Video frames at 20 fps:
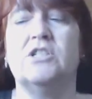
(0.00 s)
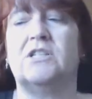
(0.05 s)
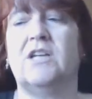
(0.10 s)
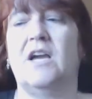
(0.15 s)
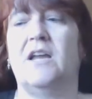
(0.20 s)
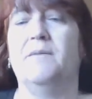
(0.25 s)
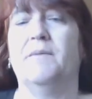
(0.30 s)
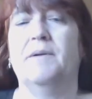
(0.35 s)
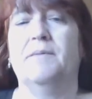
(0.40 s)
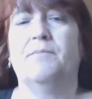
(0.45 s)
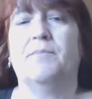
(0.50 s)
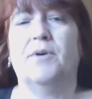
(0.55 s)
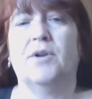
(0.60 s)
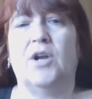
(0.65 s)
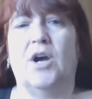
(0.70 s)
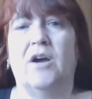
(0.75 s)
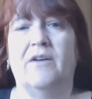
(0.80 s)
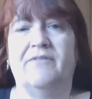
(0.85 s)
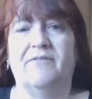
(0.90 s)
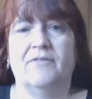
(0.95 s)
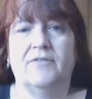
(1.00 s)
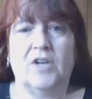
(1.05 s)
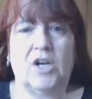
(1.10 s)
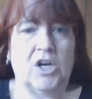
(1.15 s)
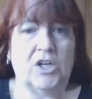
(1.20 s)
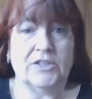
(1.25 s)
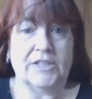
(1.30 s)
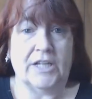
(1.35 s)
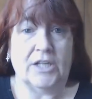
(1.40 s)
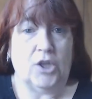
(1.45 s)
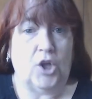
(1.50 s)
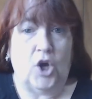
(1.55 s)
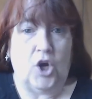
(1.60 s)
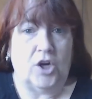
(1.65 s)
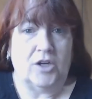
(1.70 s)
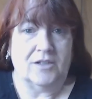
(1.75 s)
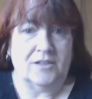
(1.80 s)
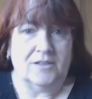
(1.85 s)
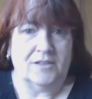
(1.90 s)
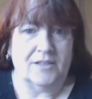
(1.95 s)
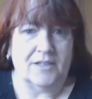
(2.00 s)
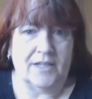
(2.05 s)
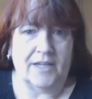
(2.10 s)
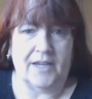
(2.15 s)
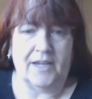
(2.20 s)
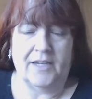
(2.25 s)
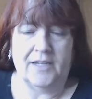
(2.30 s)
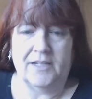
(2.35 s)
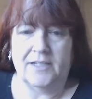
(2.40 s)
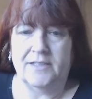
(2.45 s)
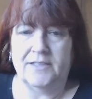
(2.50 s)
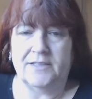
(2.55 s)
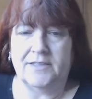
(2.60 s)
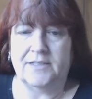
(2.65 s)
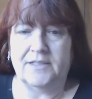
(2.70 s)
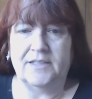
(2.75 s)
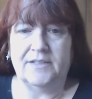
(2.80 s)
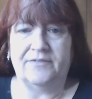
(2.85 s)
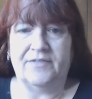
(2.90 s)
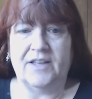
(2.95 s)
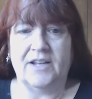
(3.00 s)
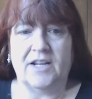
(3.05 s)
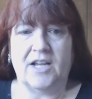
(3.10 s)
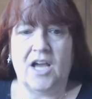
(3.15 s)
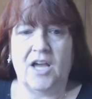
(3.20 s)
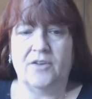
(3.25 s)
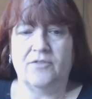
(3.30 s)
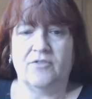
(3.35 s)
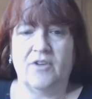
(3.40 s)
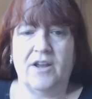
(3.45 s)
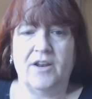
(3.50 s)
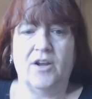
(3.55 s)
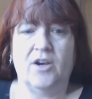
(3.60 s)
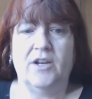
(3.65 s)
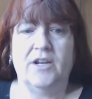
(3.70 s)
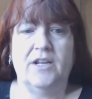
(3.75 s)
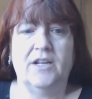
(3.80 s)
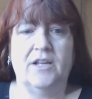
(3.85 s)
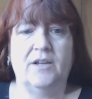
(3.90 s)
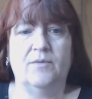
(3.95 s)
kind of being put off all day long and if they'd have gotten right on it, it